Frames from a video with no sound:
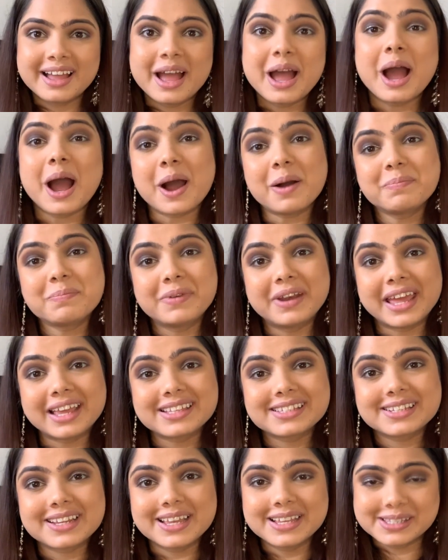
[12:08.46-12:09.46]
Up
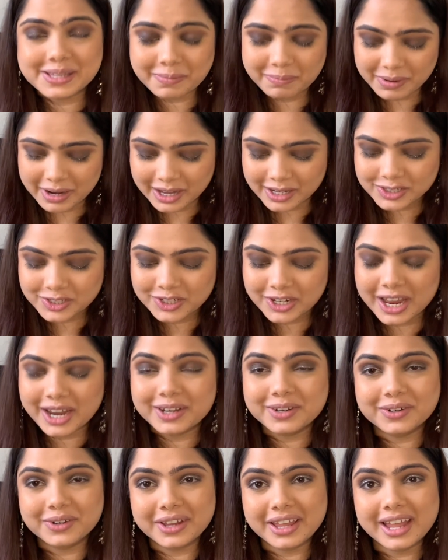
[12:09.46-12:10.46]
next is a blush, and
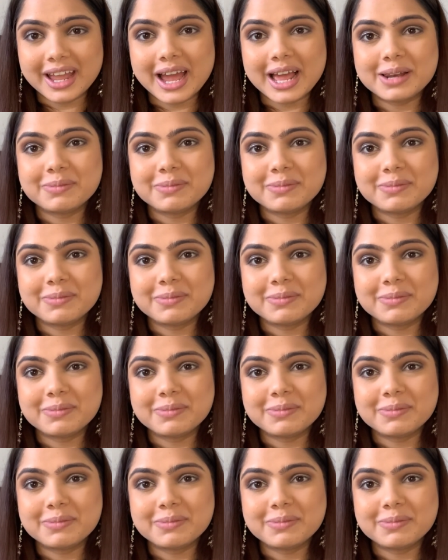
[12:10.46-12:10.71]
today I'll